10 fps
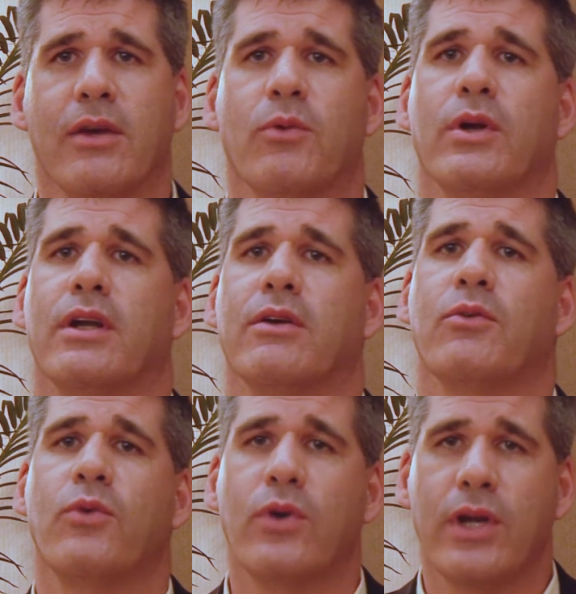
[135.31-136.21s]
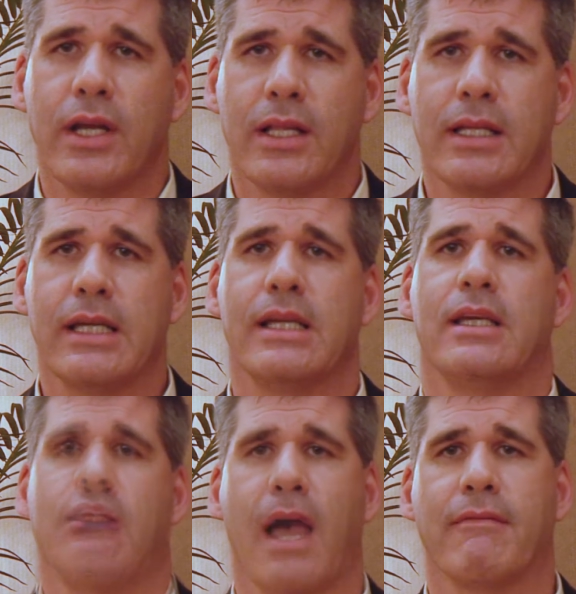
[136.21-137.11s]
we're really
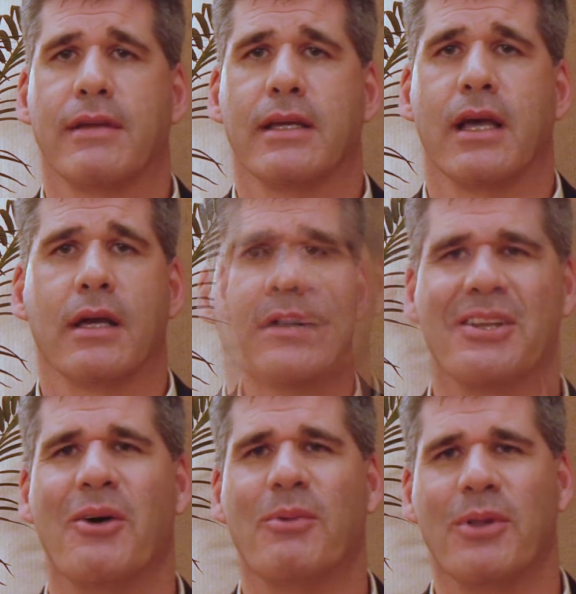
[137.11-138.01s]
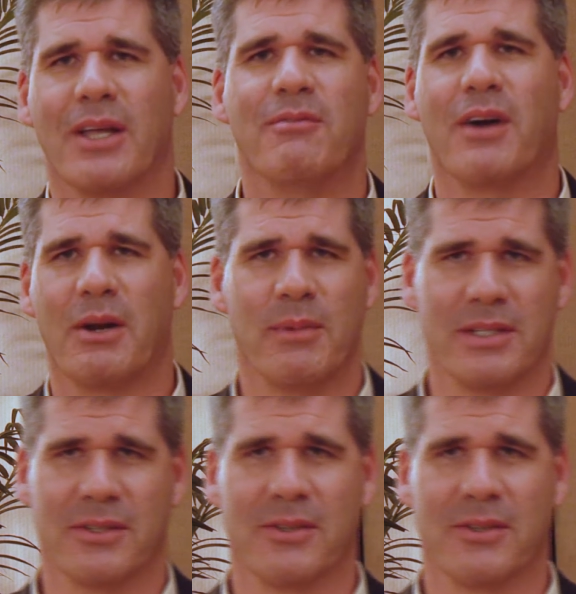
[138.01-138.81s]
having a global environmental